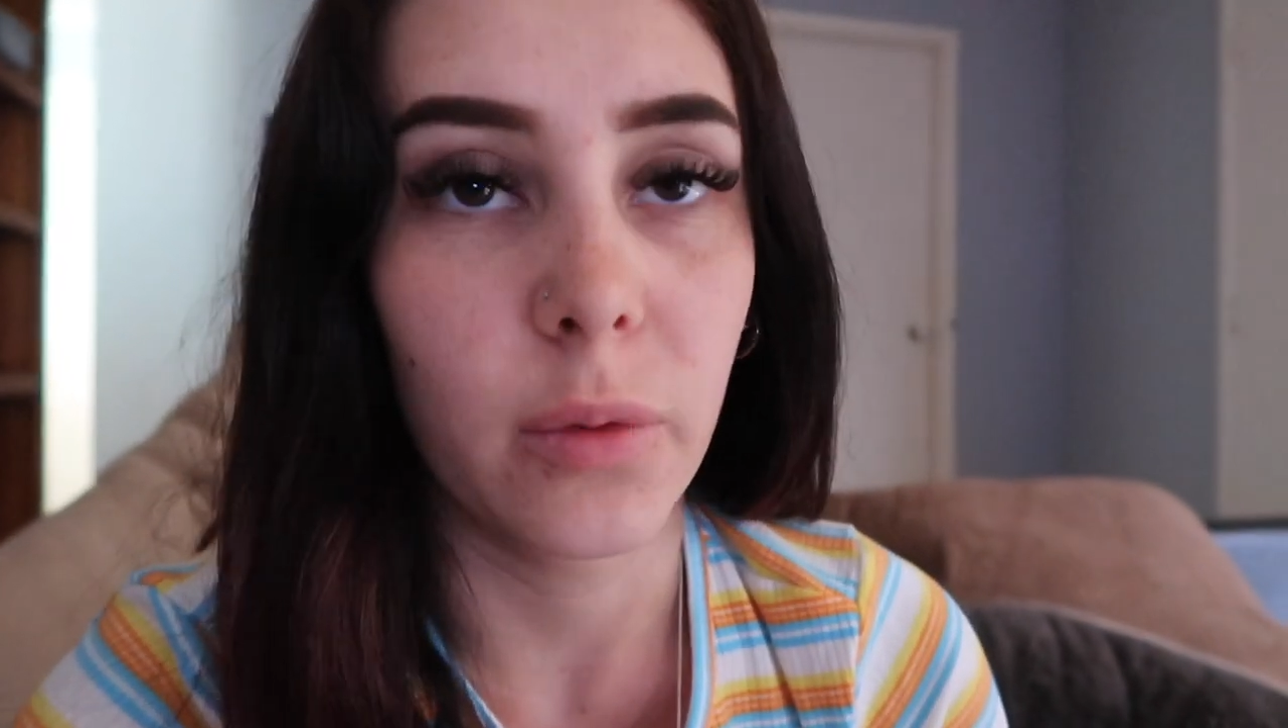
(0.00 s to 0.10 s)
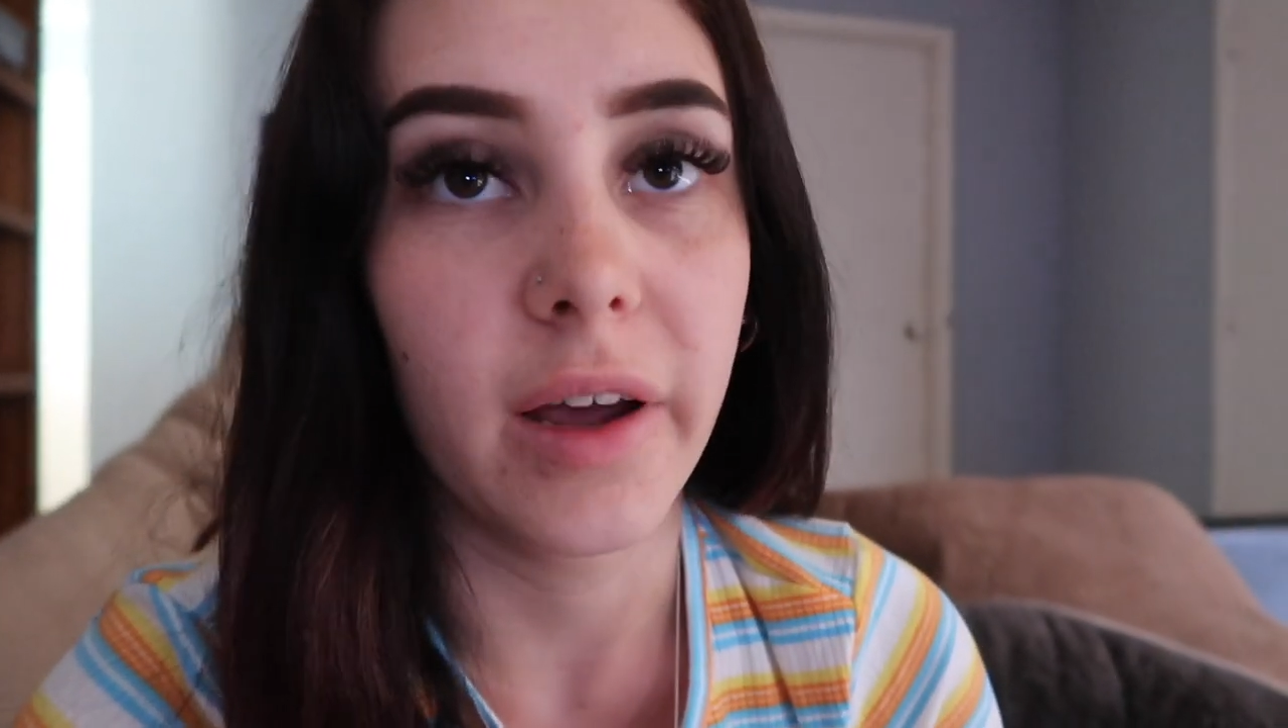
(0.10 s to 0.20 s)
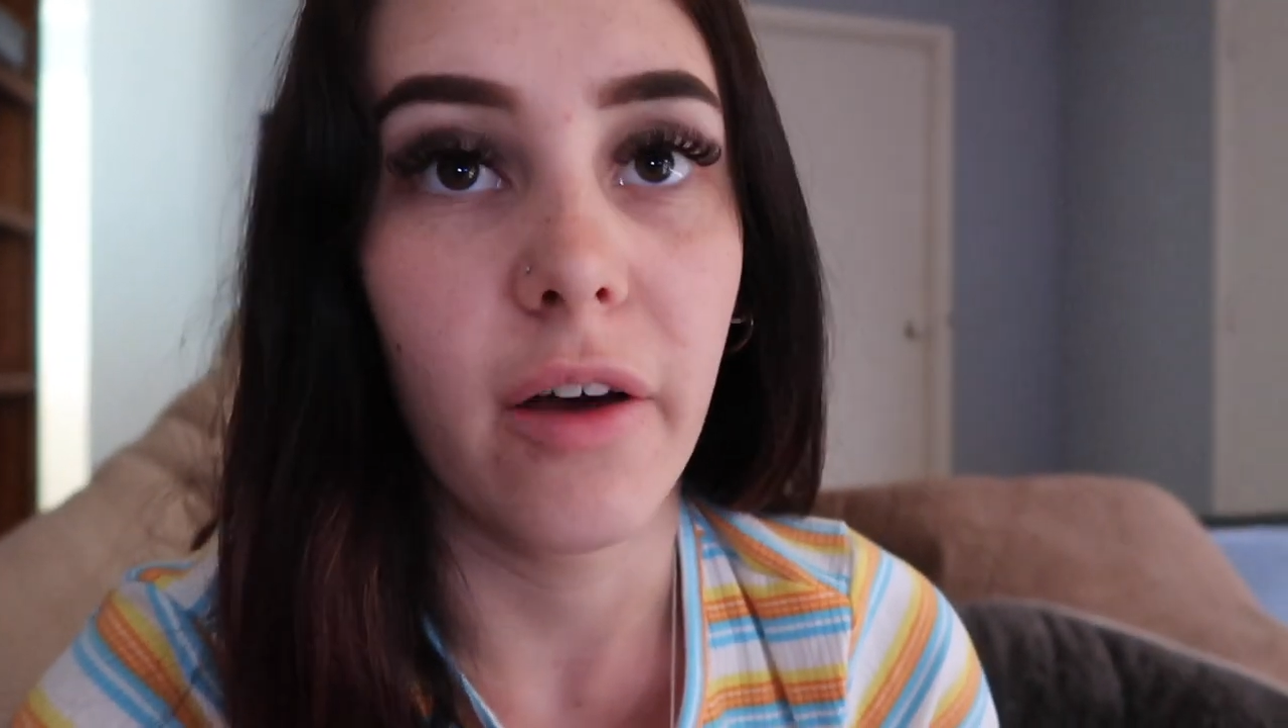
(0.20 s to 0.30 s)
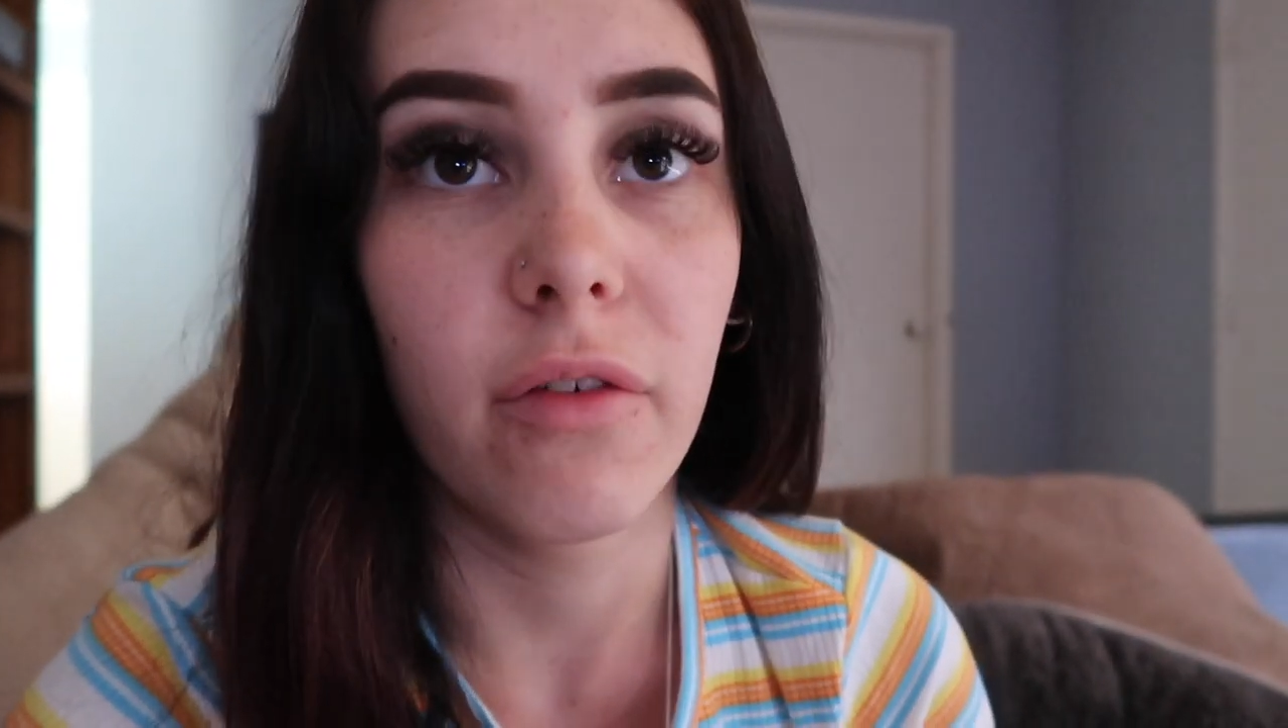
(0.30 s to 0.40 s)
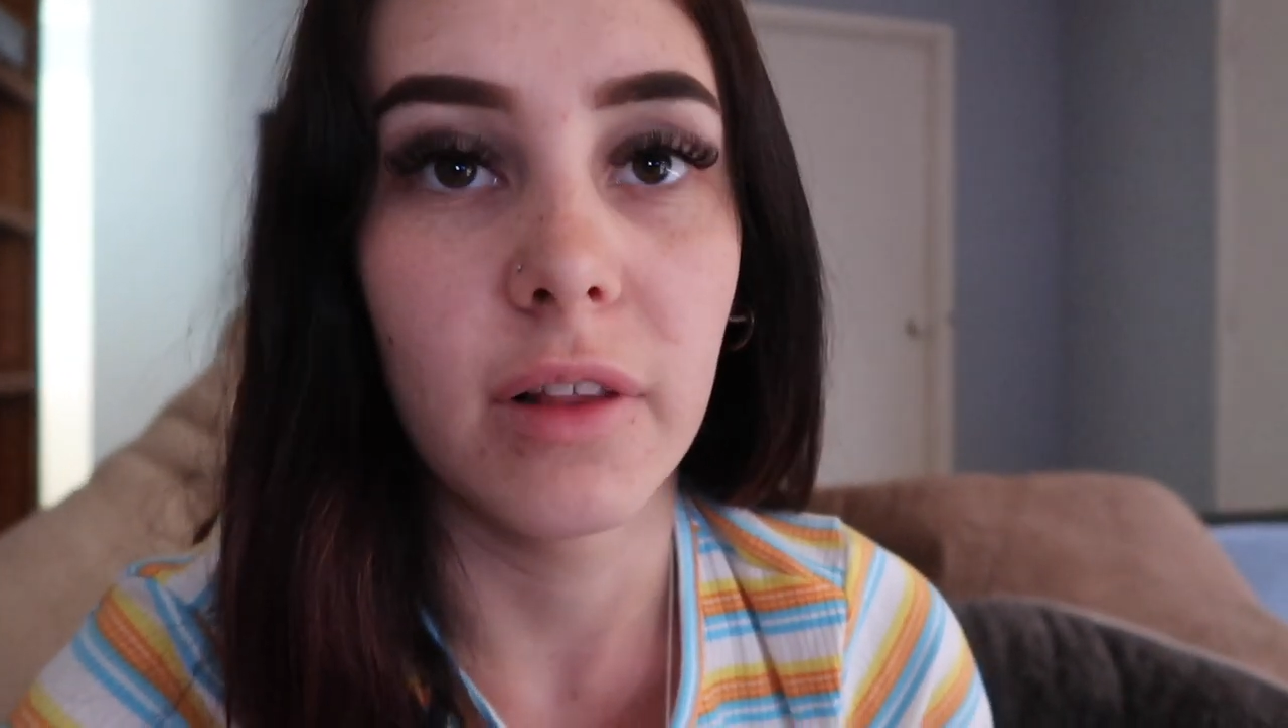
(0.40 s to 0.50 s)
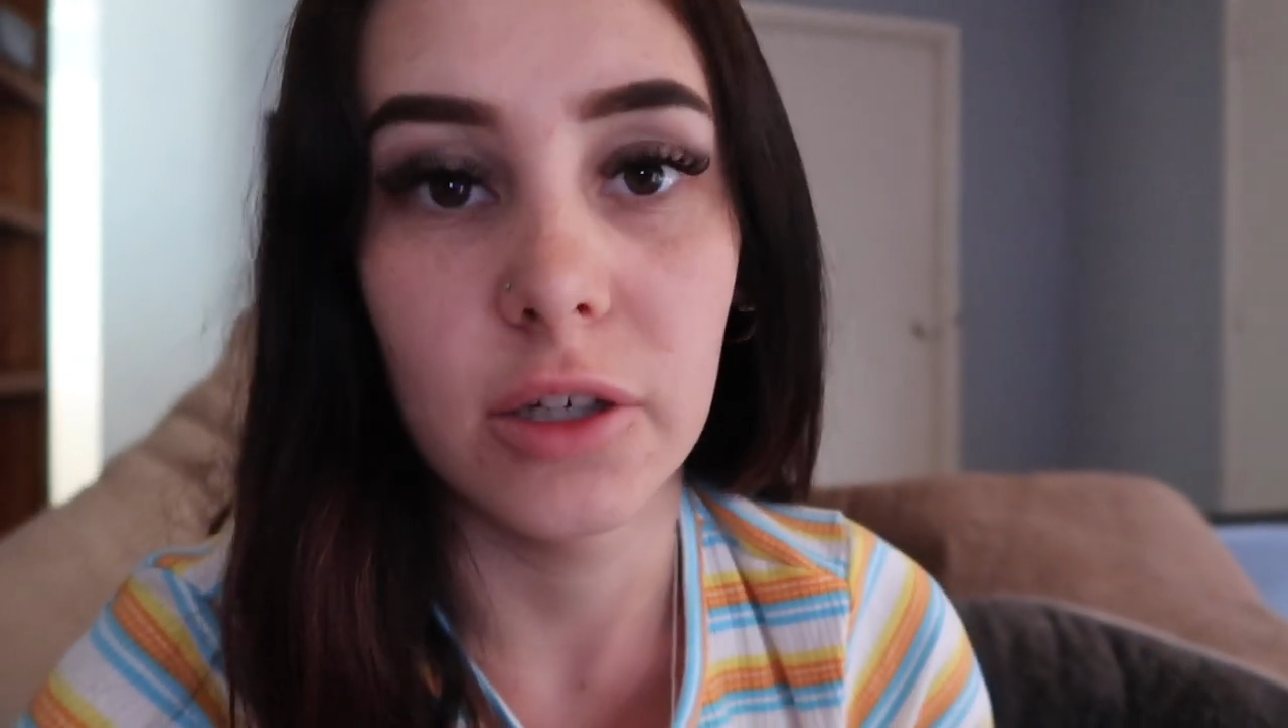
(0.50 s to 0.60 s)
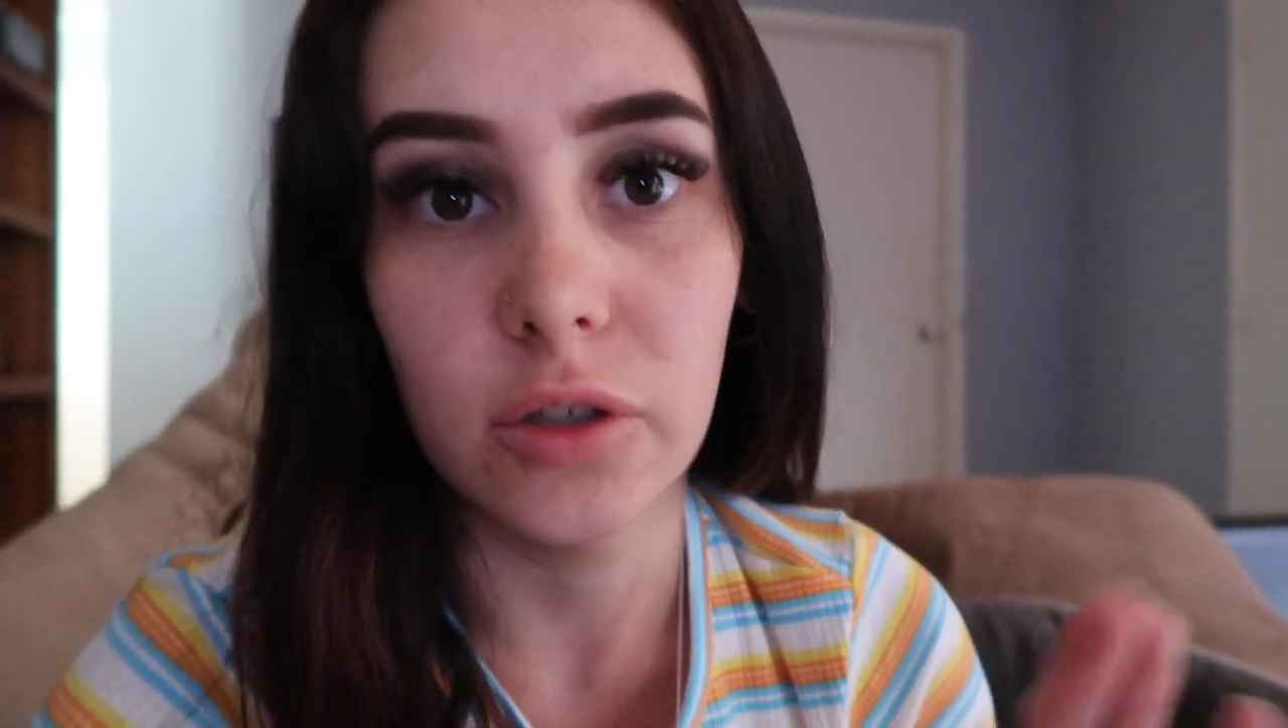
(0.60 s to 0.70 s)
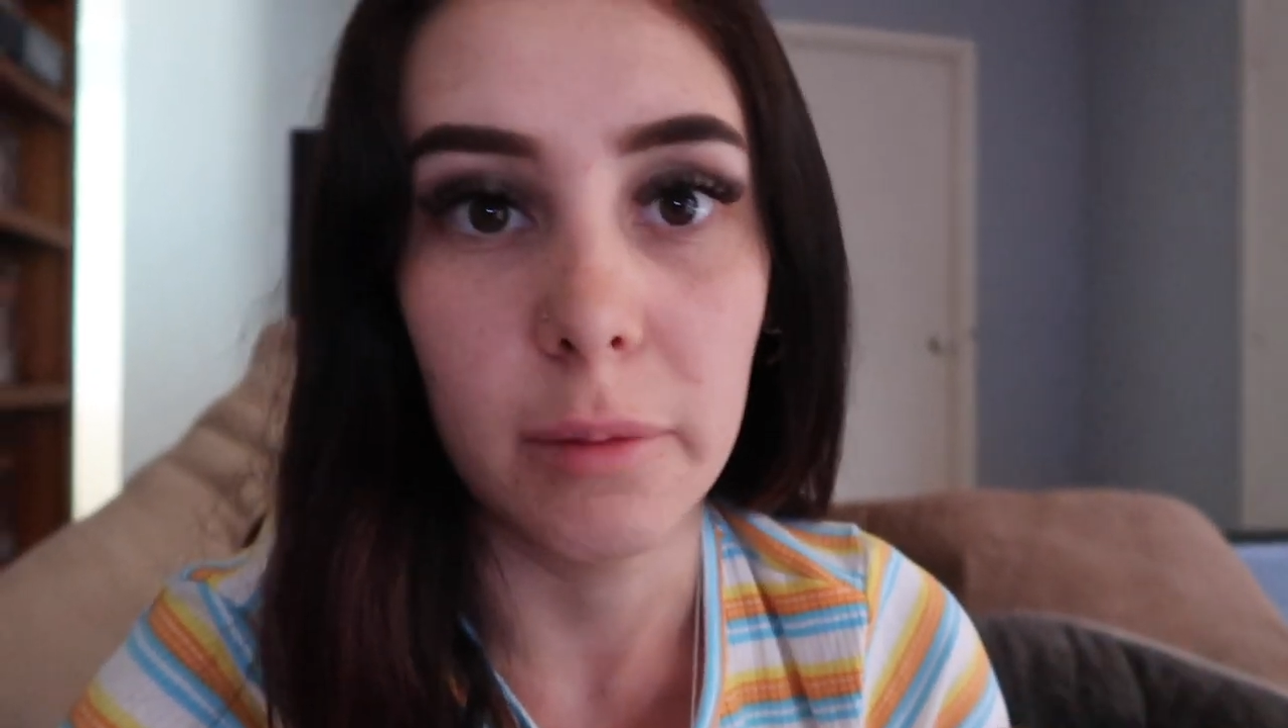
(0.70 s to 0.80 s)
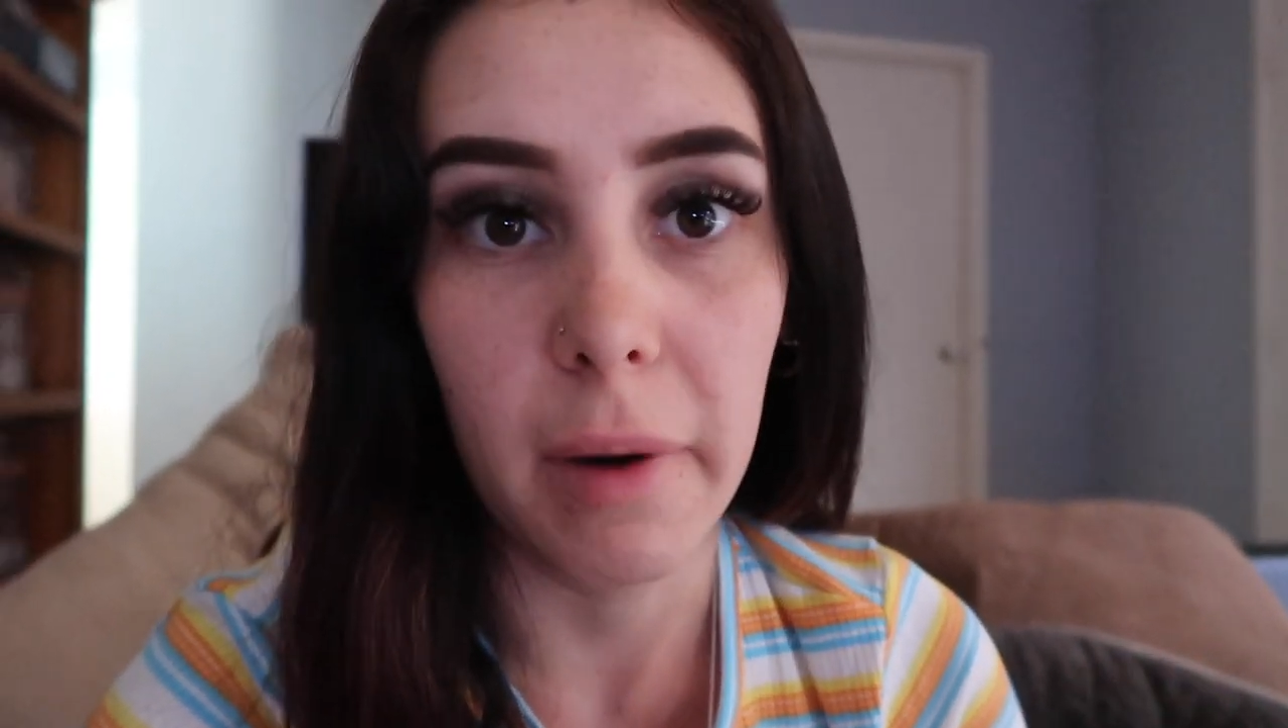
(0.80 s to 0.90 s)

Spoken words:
We have literally